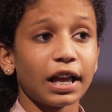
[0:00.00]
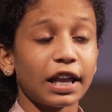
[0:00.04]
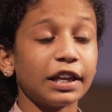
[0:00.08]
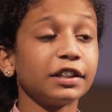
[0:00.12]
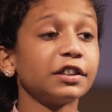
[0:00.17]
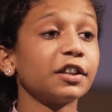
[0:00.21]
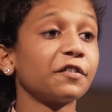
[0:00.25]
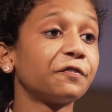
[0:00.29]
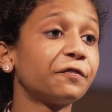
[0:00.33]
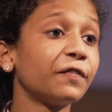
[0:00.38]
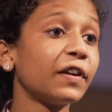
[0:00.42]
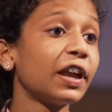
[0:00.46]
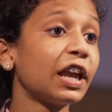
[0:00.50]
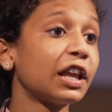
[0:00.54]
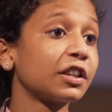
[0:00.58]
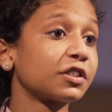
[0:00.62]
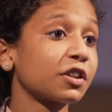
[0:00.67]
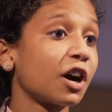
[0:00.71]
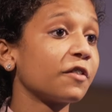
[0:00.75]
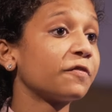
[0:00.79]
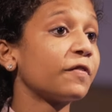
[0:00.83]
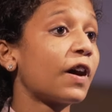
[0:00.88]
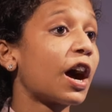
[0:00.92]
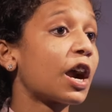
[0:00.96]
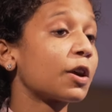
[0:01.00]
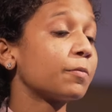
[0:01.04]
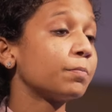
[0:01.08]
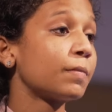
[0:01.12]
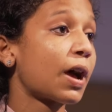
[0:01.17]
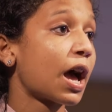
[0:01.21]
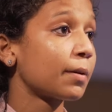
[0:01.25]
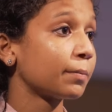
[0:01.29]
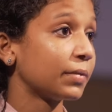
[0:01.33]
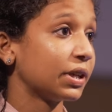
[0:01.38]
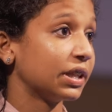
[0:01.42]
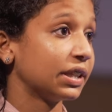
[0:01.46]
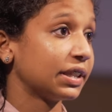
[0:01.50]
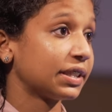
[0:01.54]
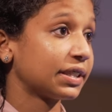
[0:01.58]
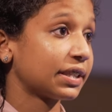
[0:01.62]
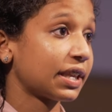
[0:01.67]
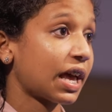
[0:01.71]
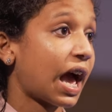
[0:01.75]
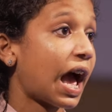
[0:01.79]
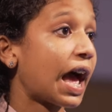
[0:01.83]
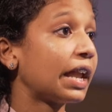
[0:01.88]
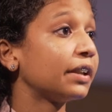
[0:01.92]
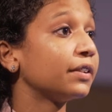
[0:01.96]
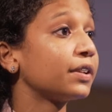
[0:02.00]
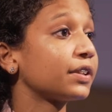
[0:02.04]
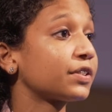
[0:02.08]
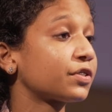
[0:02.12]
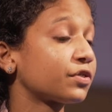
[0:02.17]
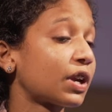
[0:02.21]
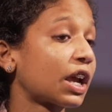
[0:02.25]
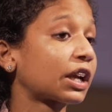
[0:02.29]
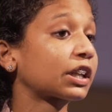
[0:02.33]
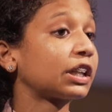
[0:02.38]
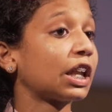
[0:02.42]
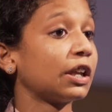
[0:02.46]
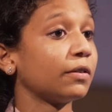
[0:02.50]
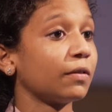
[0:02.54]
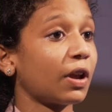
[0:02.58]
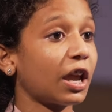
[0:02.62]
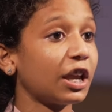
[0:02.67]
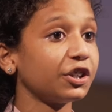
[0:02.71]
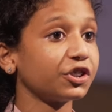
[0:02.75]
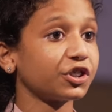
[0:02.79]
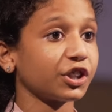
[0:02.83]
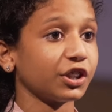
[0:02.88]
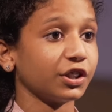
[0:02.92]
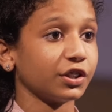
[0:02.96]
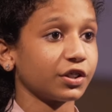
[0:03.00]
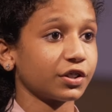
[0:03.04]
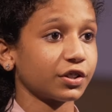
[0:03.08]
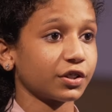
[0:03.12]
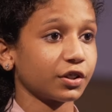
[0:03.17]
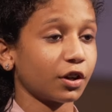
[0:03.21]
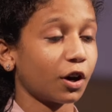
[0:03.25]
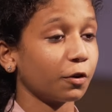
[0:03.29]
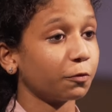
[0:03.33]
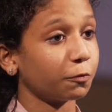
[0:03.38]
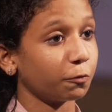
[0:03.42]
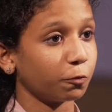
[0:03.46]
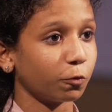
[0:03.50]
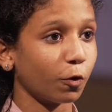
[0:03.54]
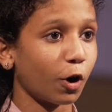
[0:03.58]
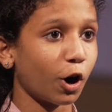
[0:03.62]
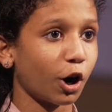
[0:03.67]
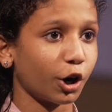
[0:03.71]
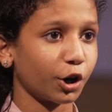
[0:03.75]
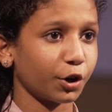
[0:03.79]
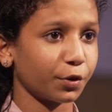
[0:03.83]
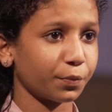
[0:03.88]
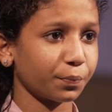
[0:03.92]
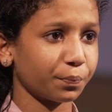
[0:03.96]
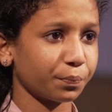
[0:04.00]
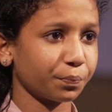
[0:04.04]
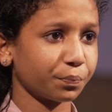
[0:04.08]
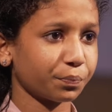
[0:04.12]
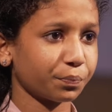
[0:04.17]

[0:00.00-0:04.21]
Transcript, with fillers: in the field of armaments and destructive engines of war.